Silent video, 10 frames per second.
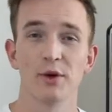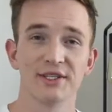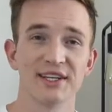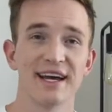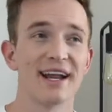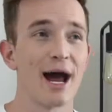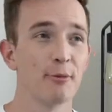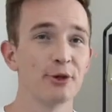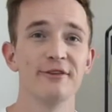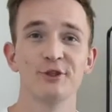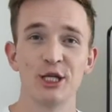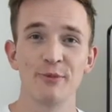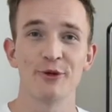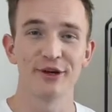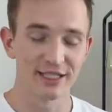Once again, I believe
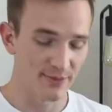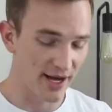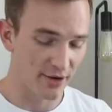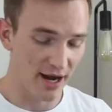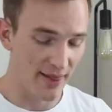cheaper is better,